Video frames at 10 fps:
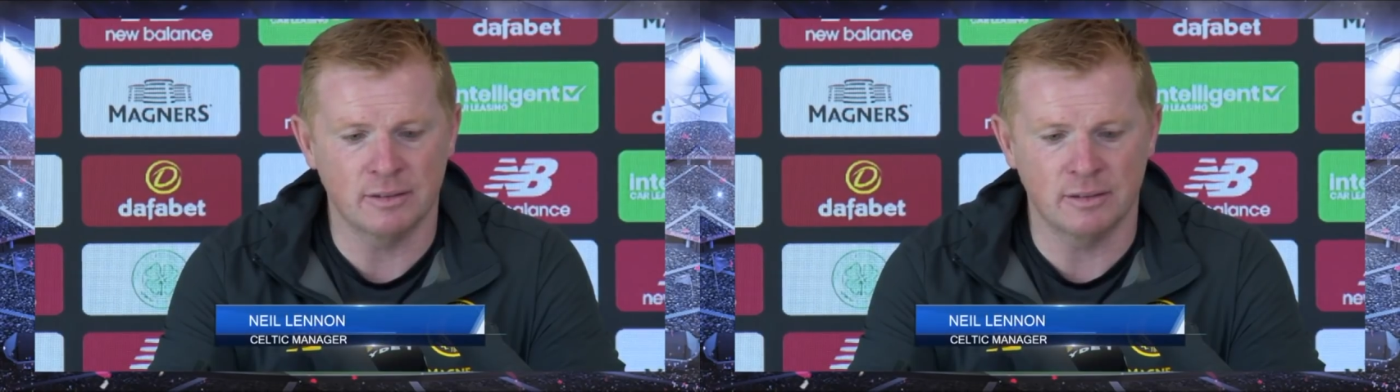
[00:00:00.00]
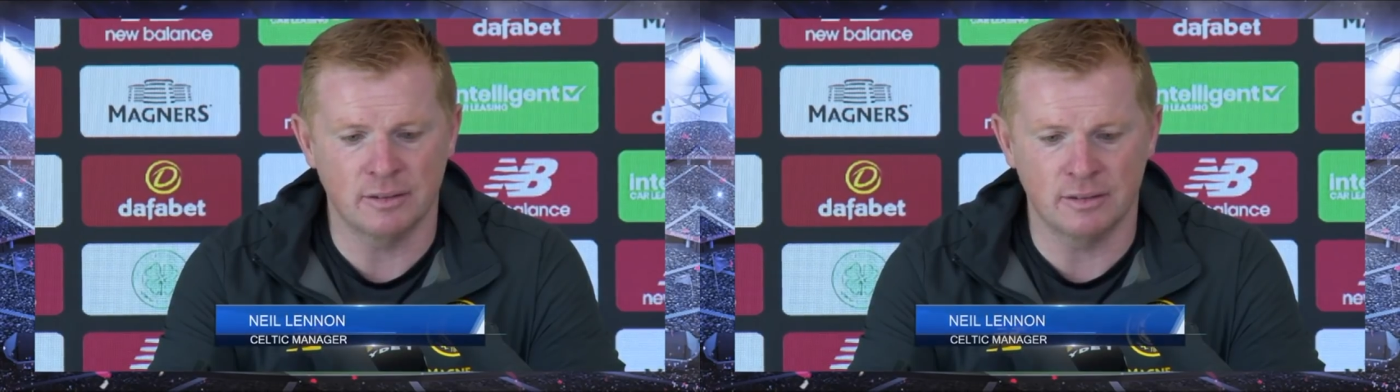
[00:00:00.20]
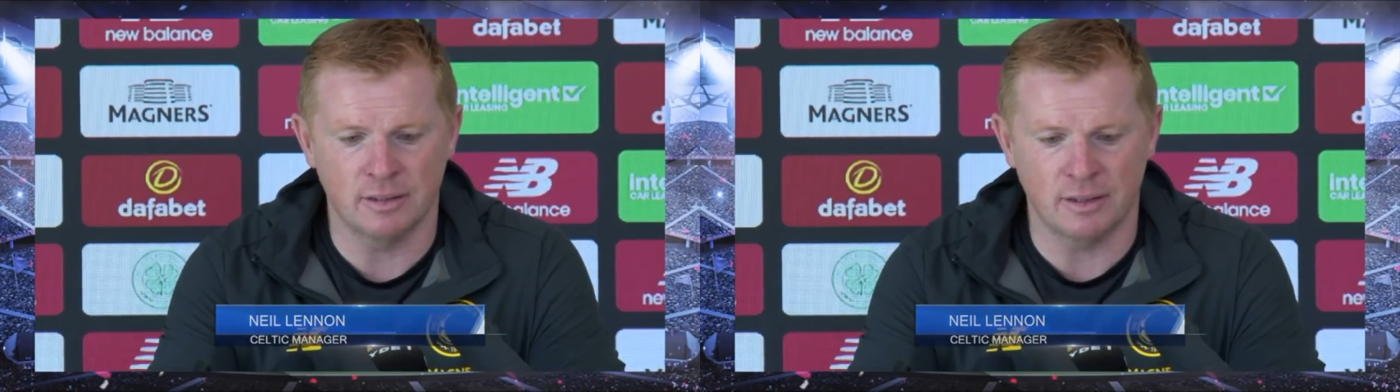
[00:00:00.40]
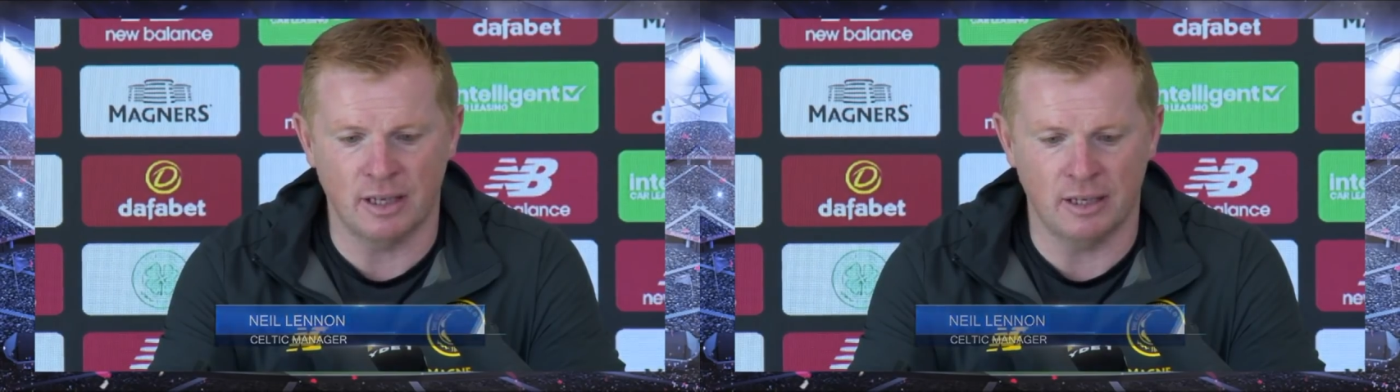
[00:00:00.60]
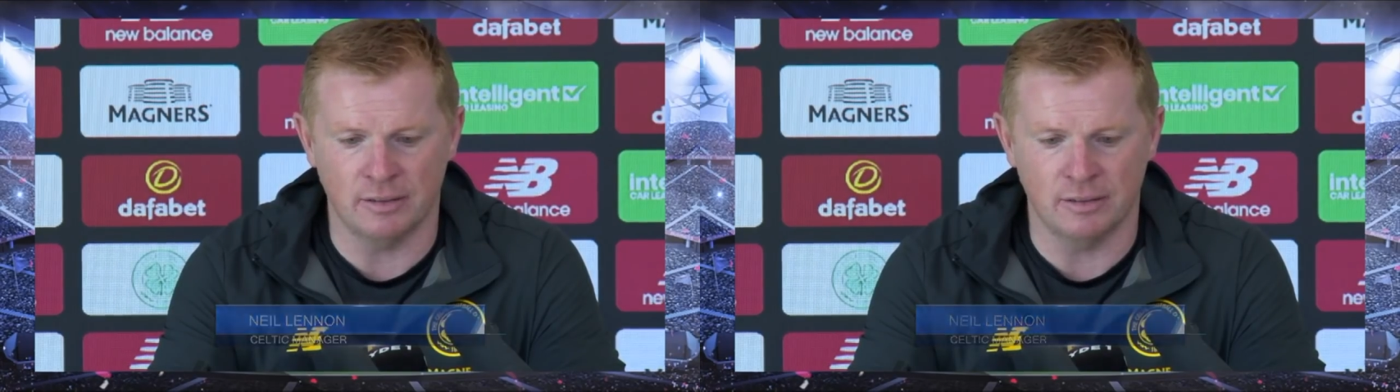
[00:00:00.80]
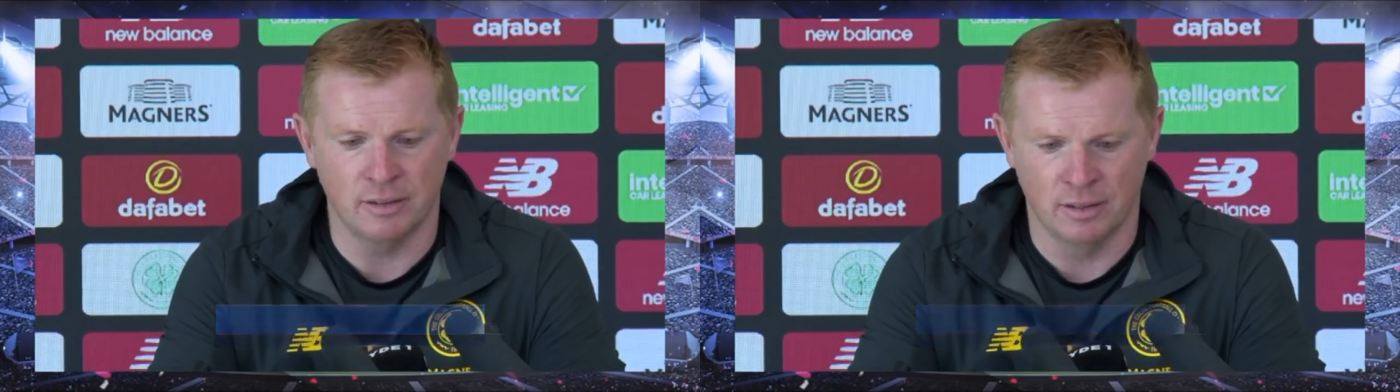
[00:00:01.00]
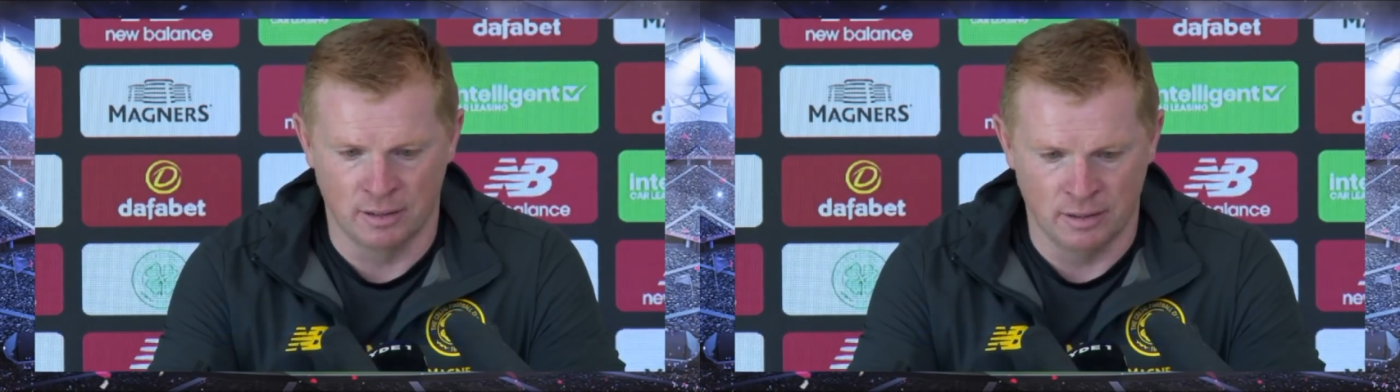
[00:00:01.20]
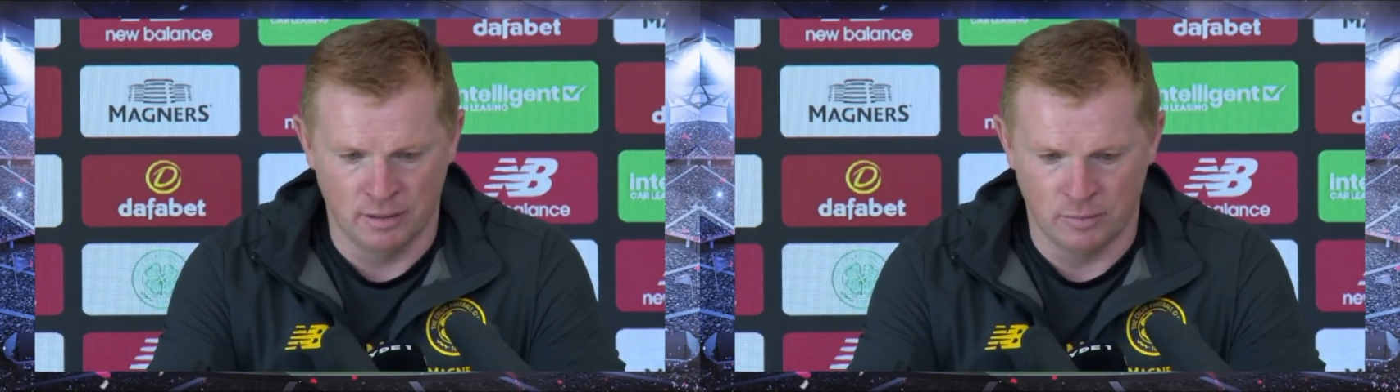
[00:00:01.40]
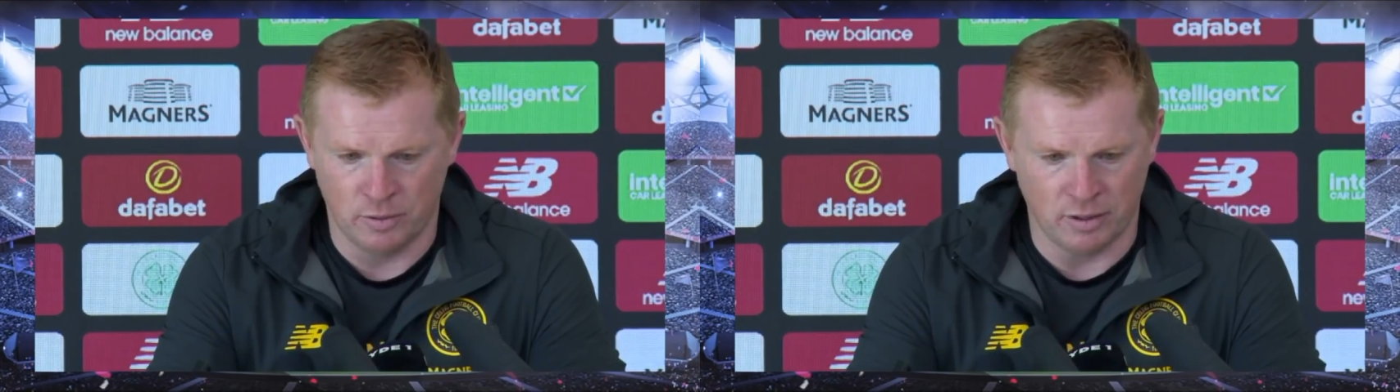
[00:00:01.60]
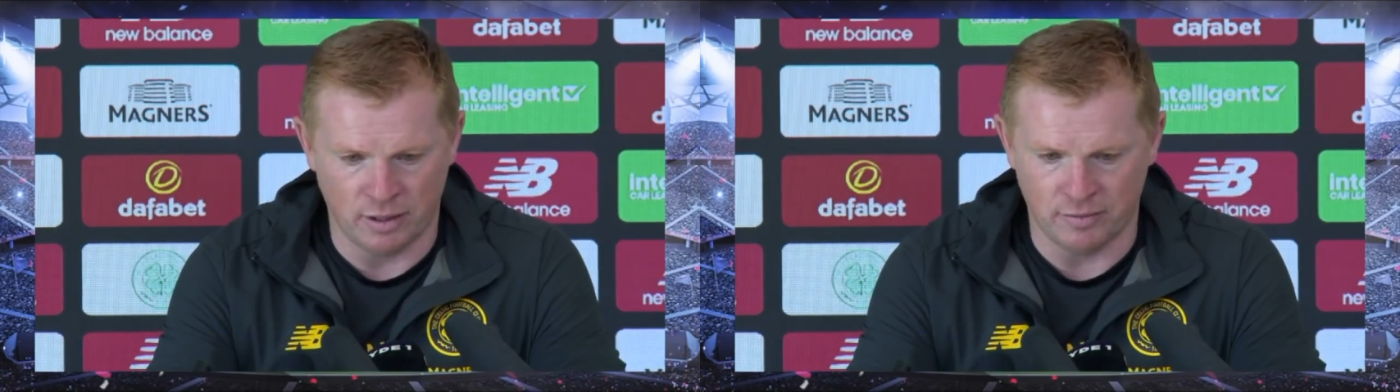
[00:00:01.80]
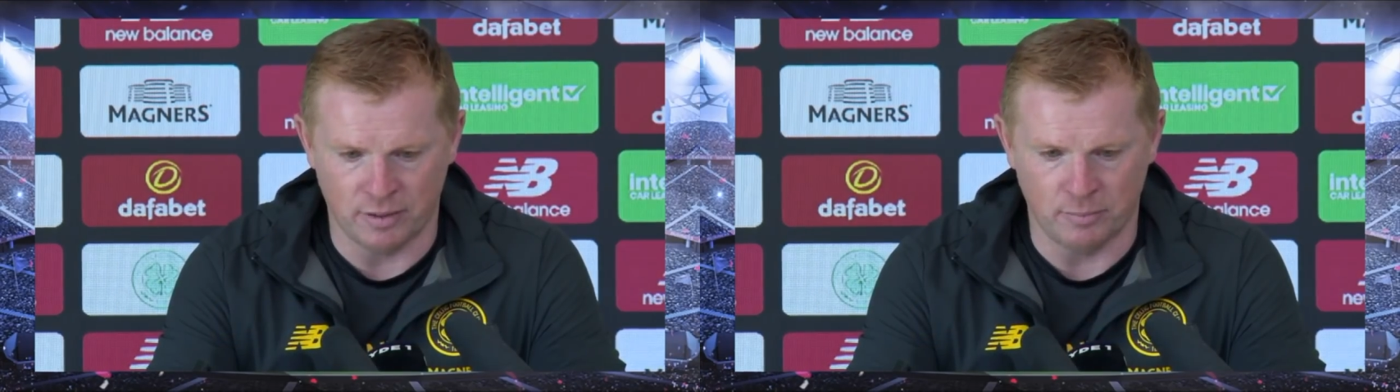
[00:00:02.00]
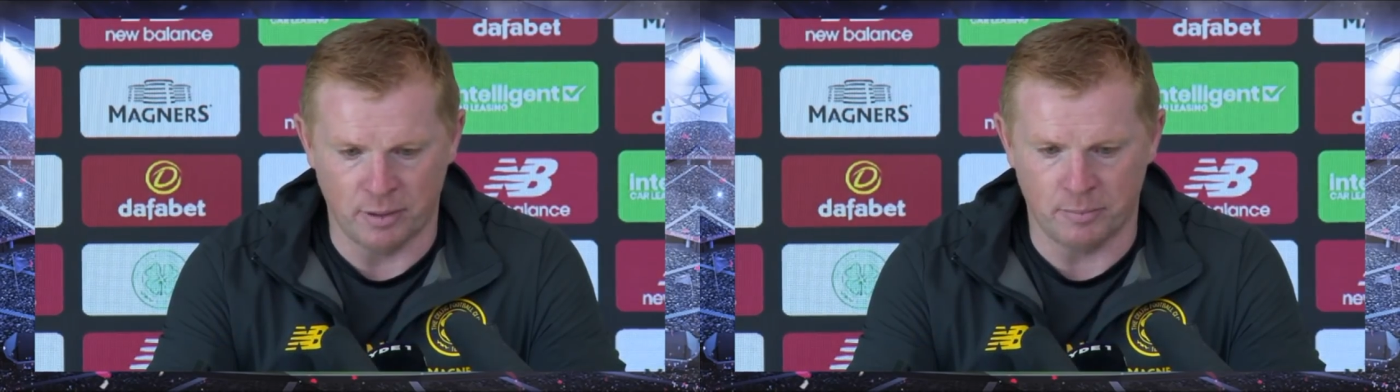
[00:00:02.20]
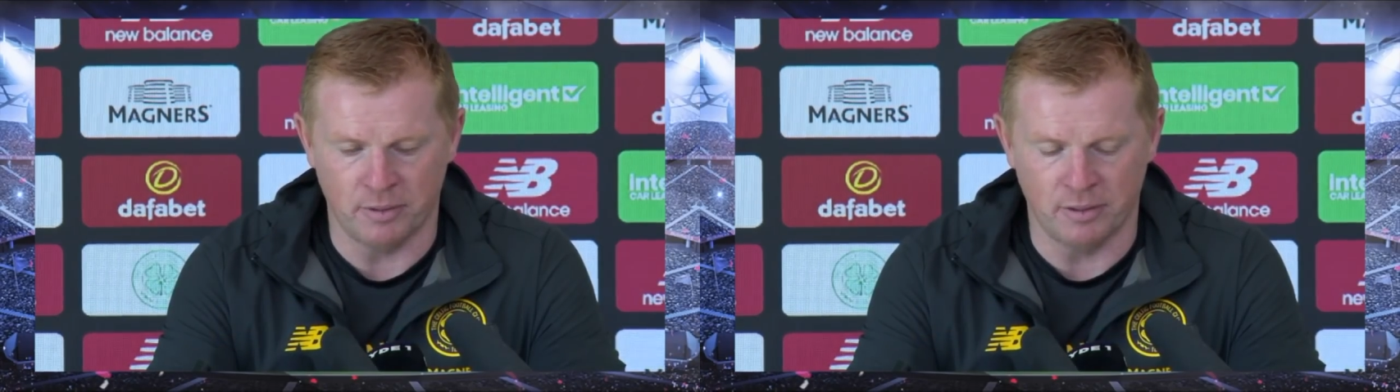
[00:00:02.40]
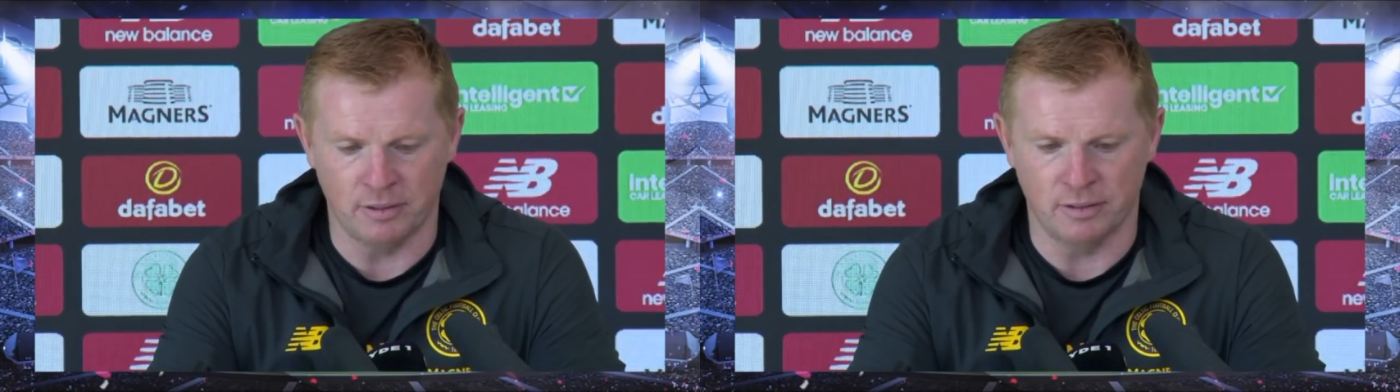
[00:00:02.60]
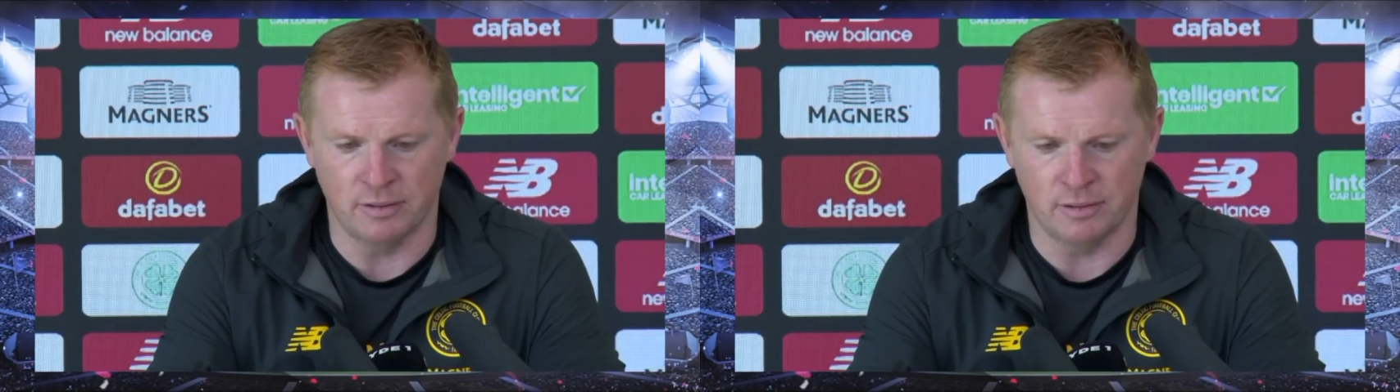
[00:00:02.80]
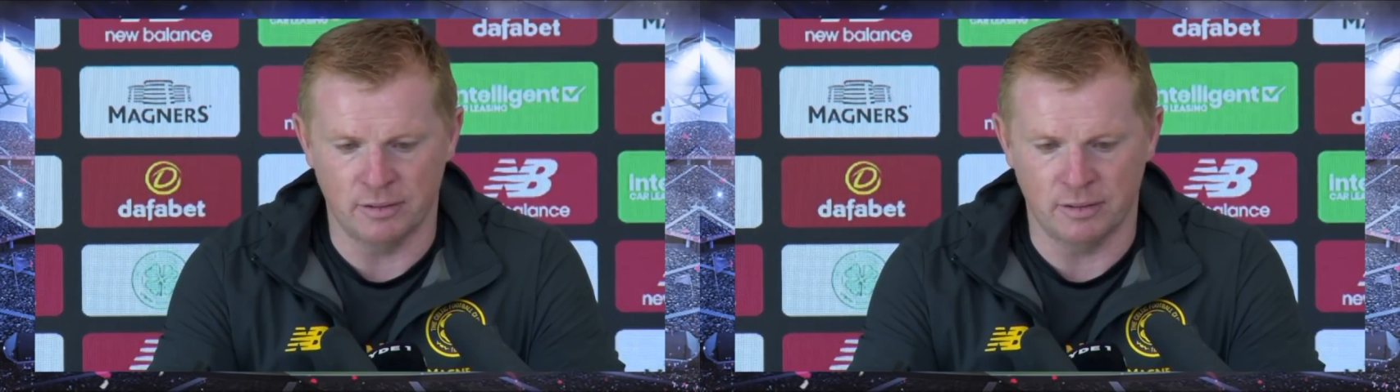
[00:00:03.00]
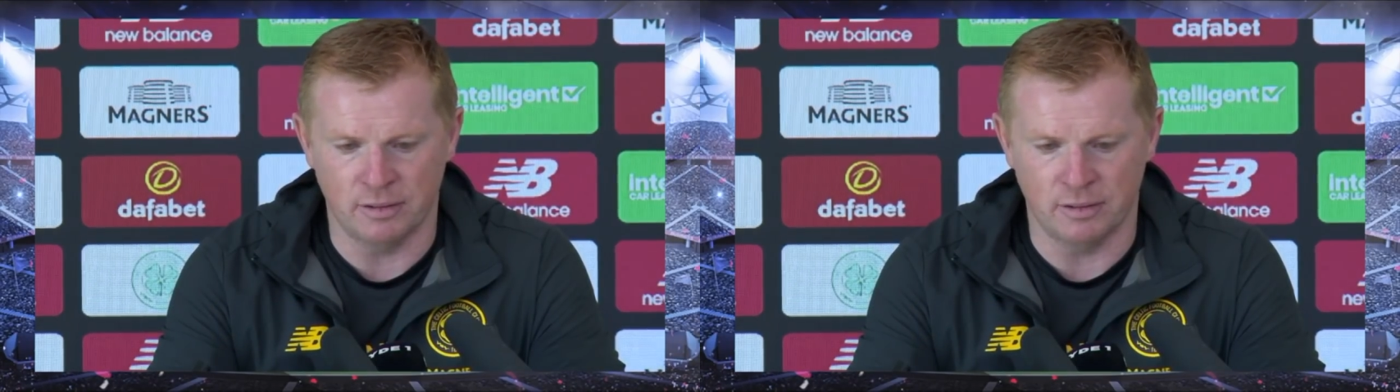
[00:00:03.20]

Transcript: And again, we are having people in